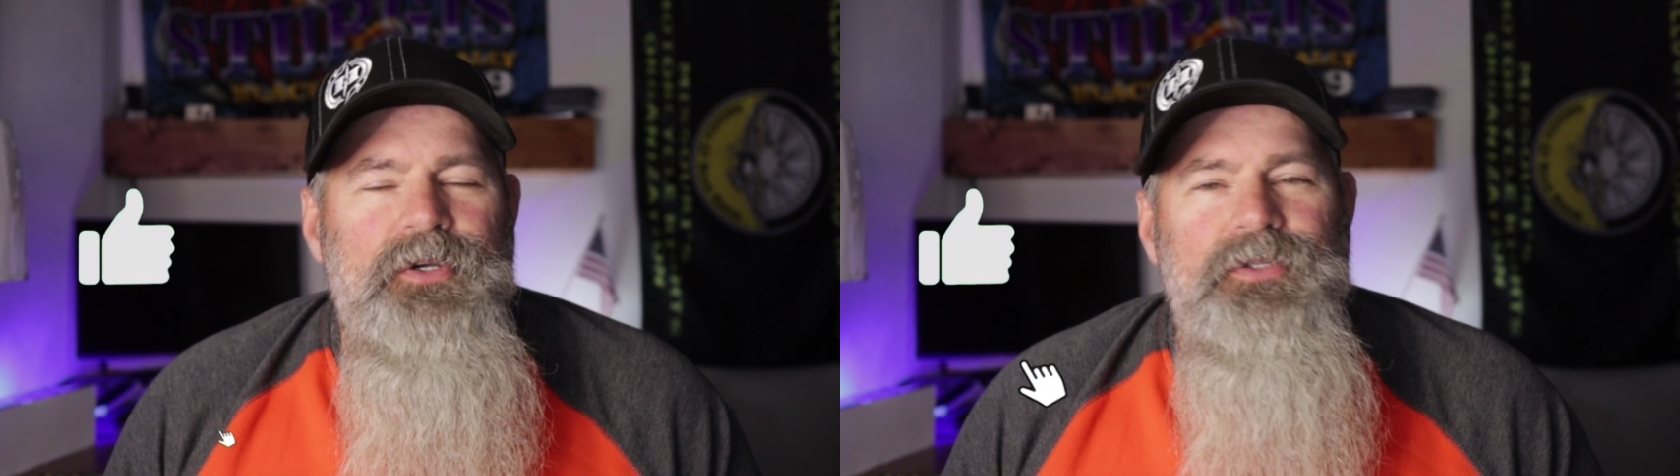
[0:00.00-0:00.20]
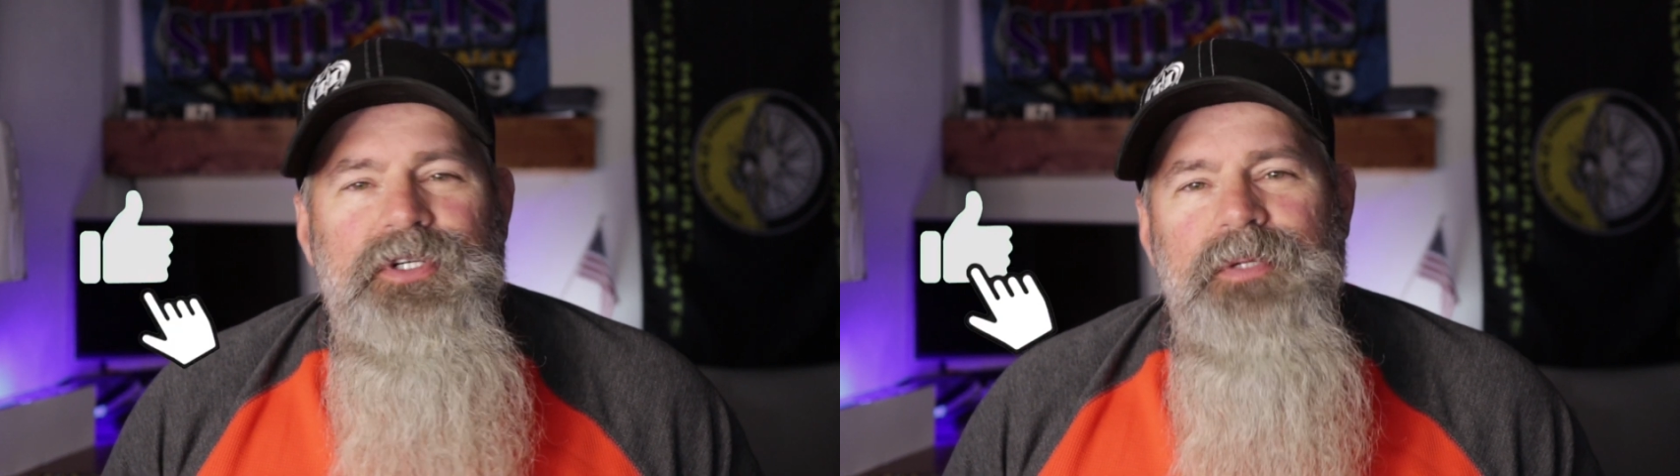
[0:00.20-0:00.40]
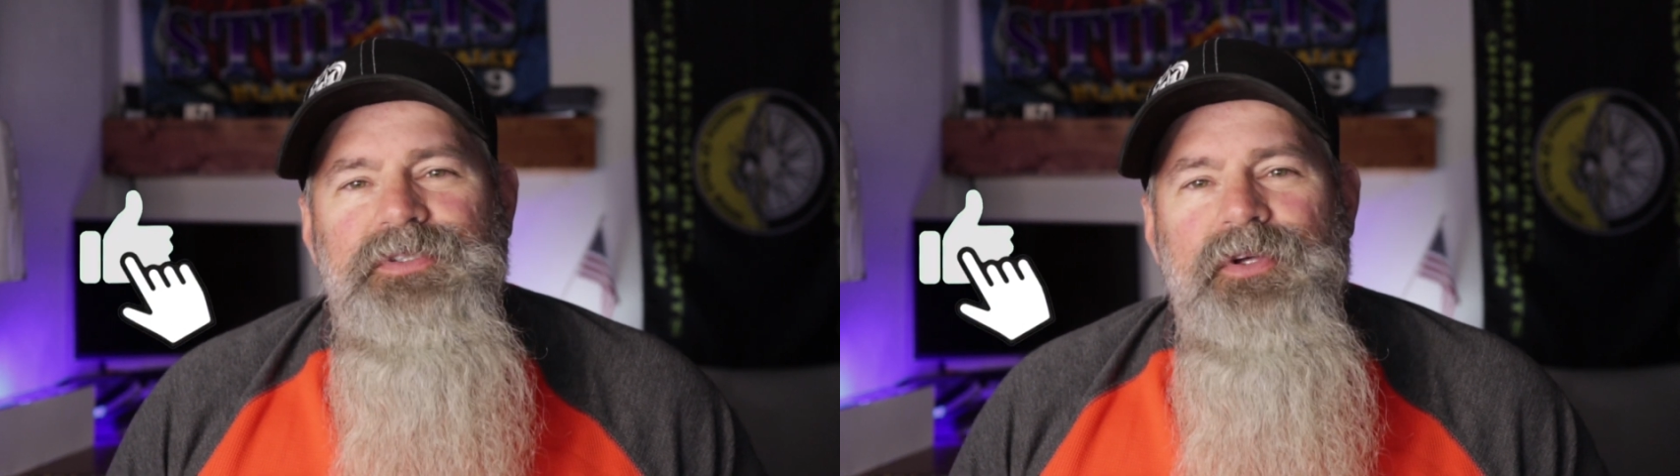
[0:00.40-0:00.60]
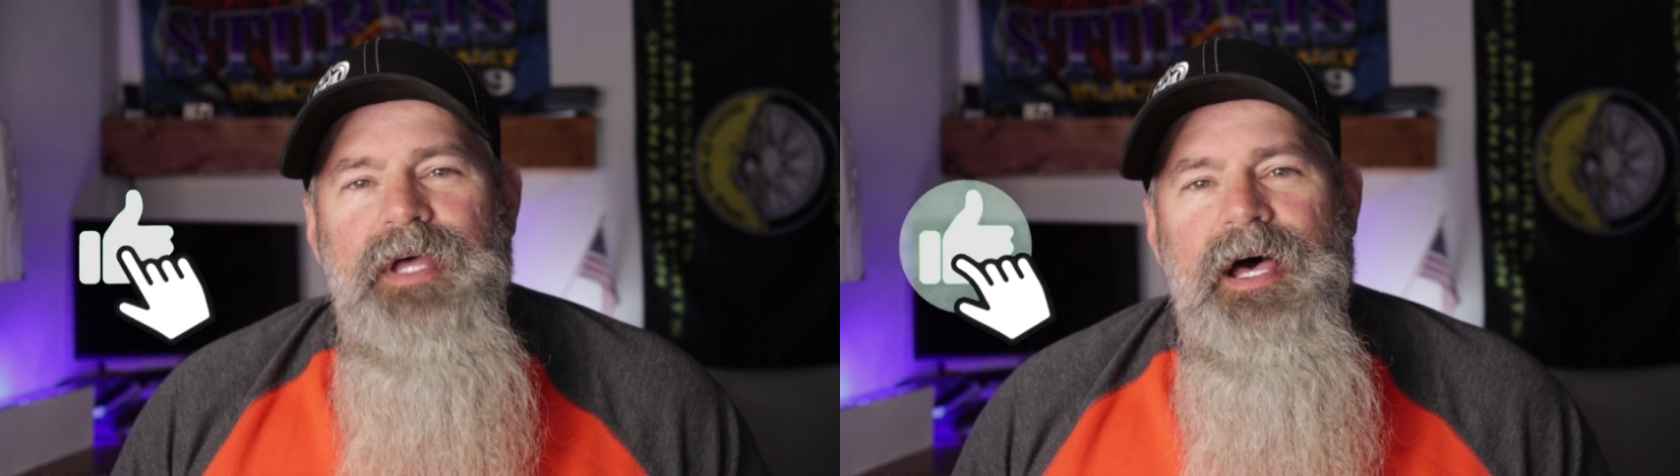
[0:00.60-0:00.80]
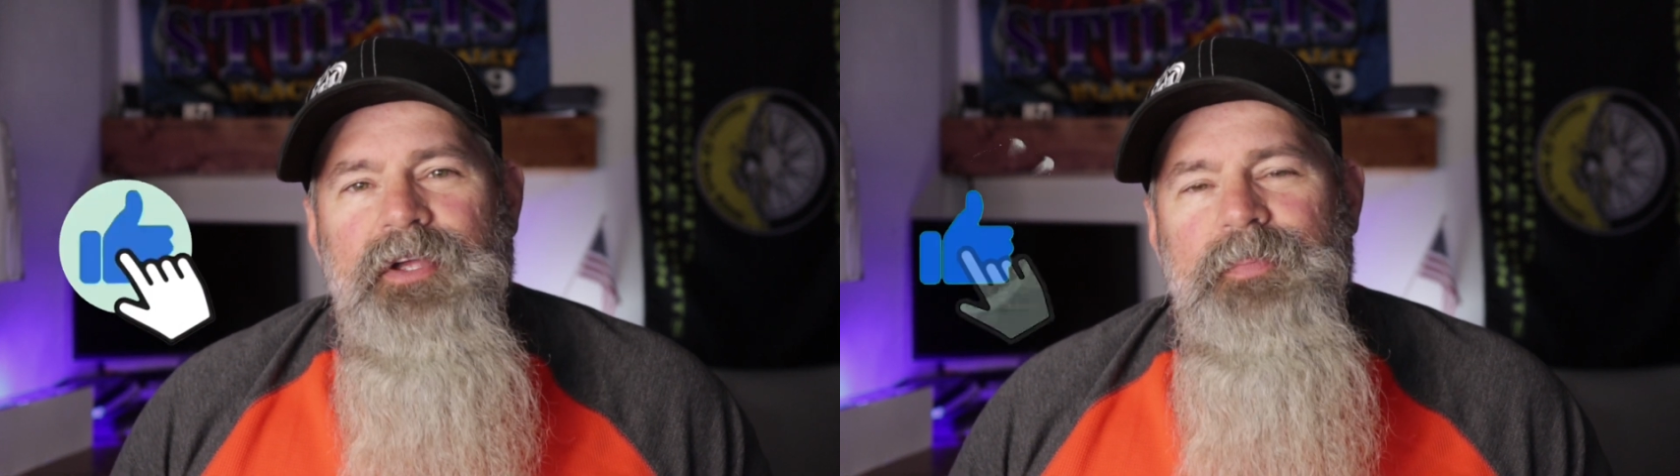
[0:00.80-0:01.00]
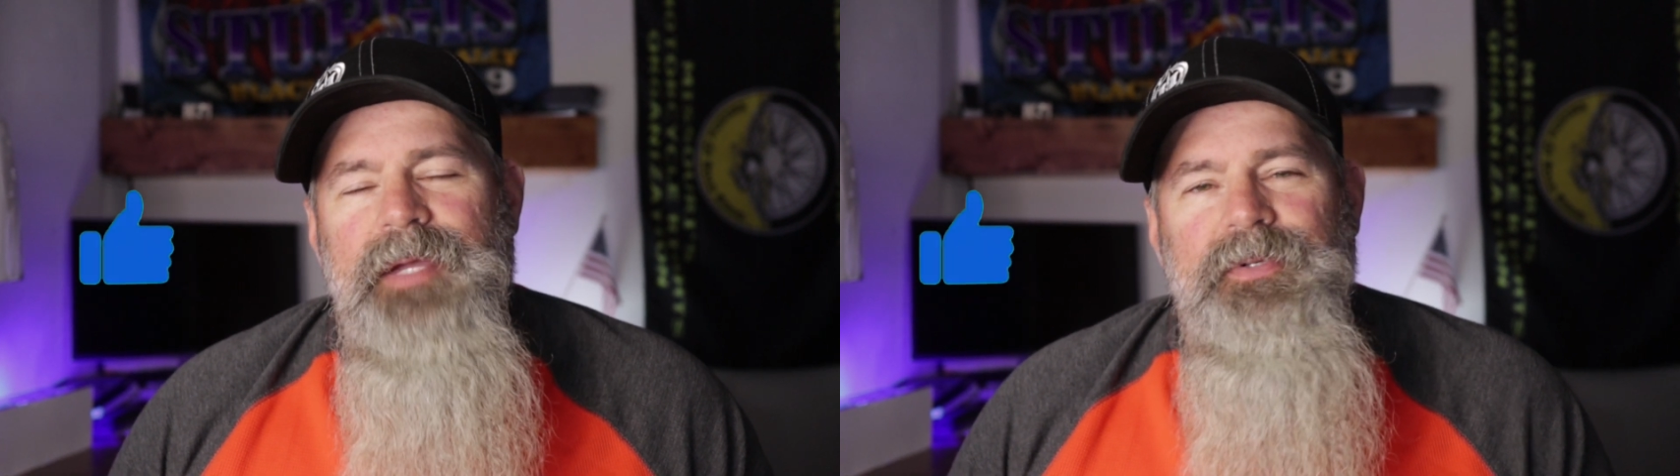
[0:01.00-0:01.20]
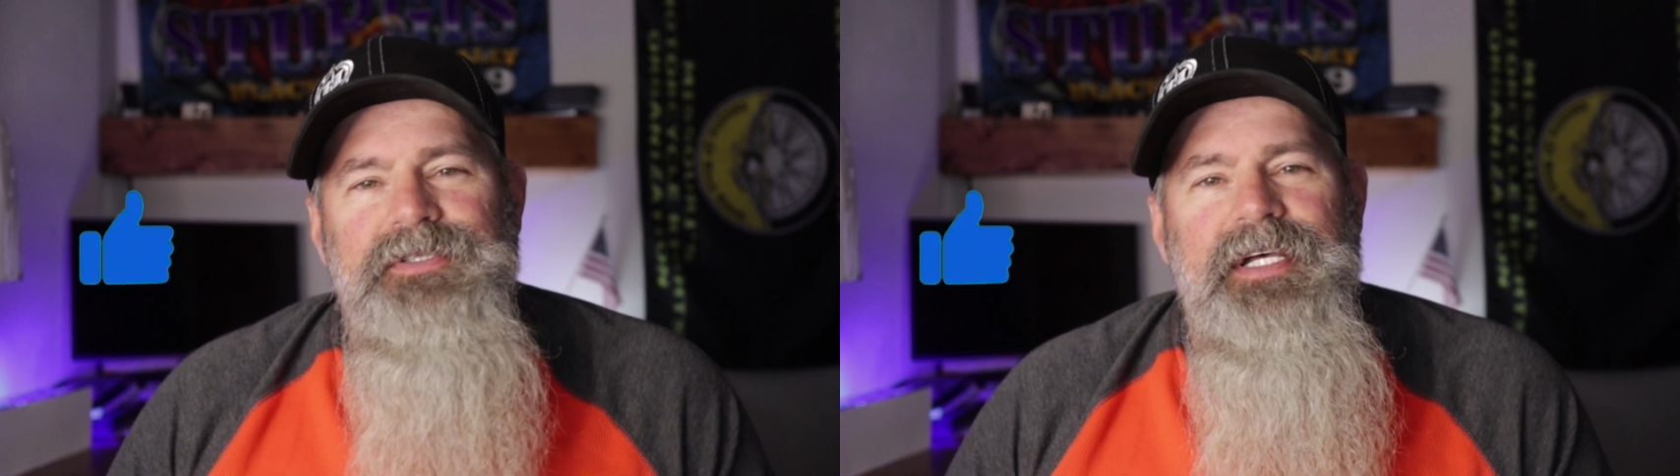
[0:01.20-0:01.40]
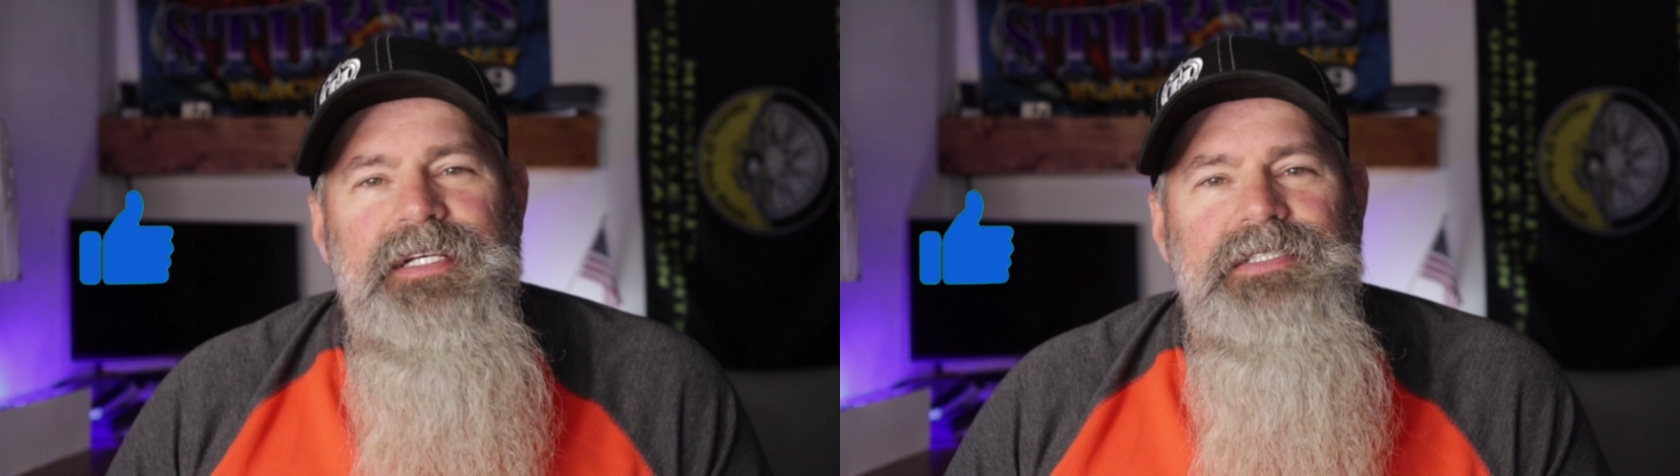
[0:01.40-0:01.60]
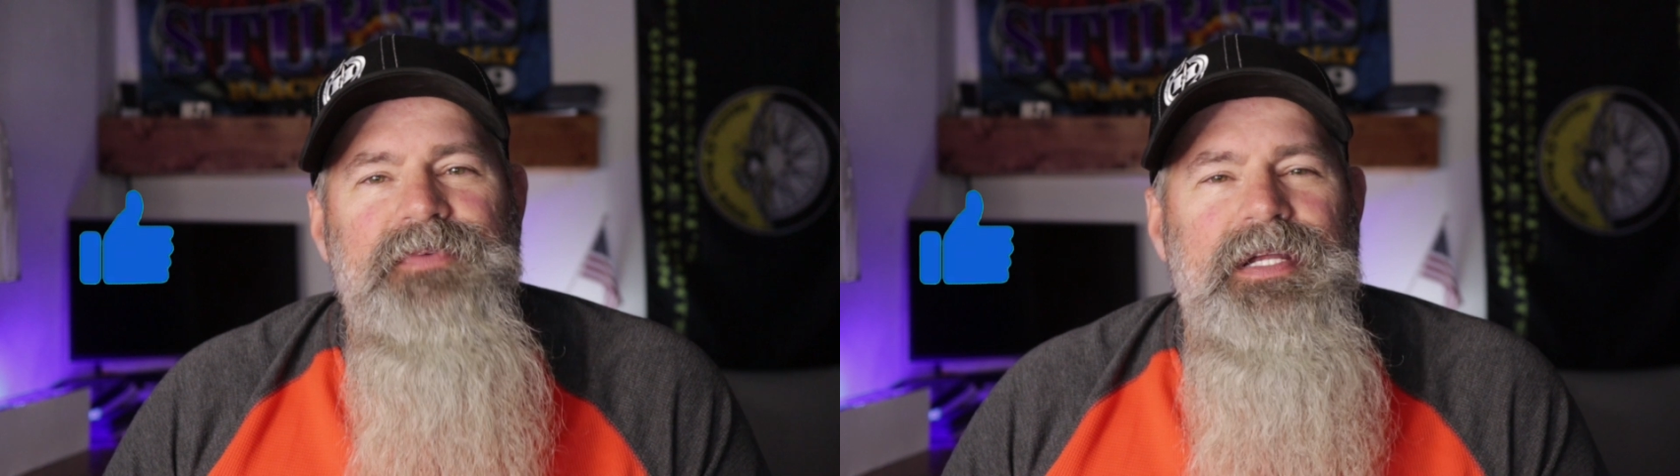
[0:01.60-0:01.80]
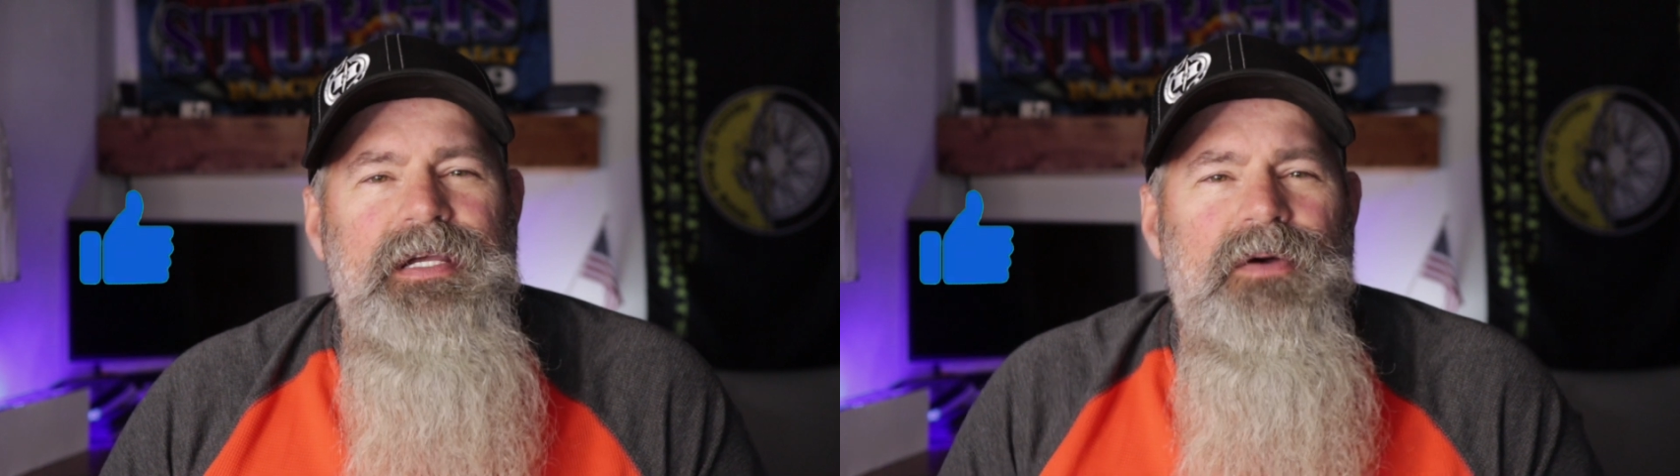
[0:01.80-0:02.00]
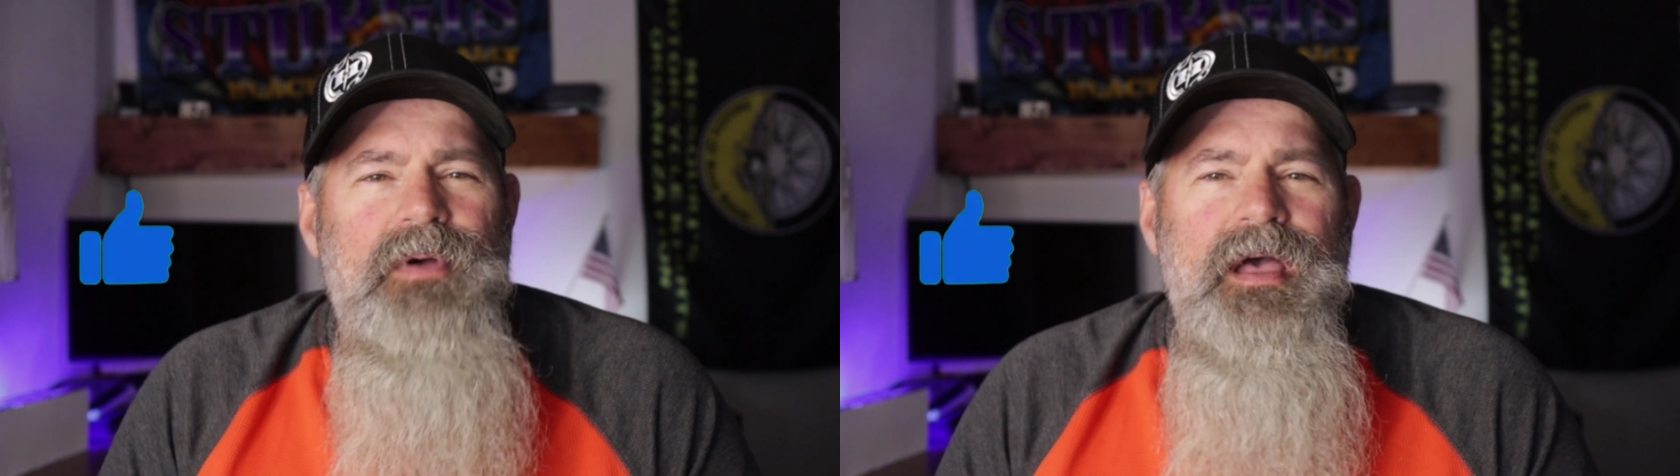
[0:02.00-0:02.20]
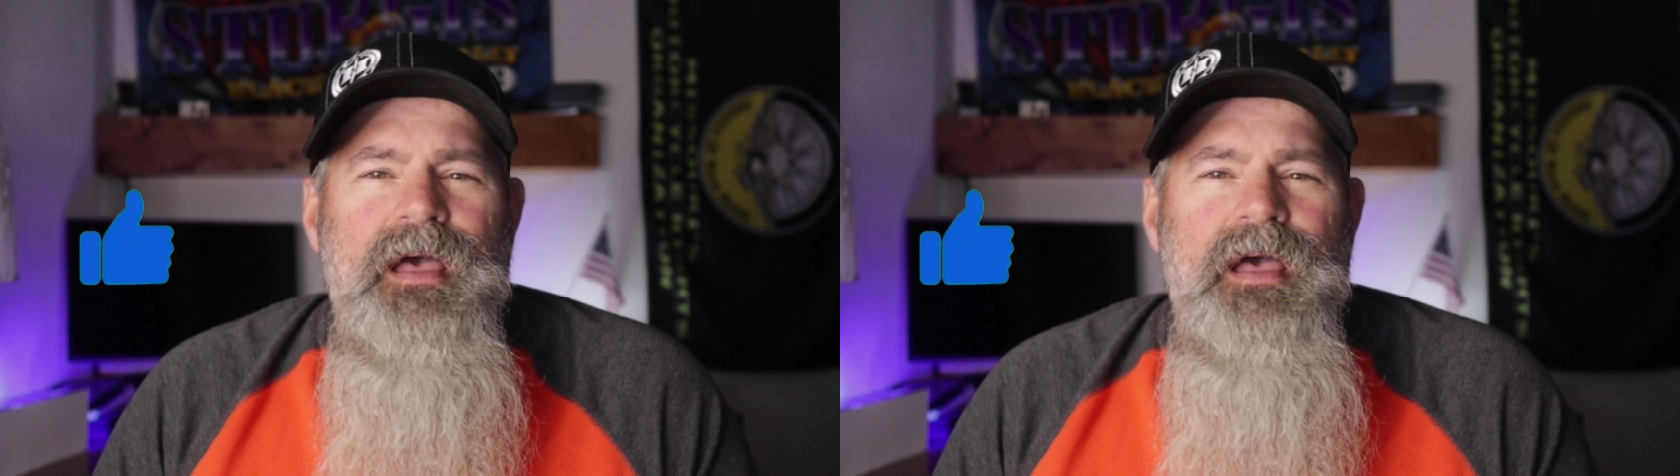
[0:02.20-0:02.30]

YouTube so that other people see this video.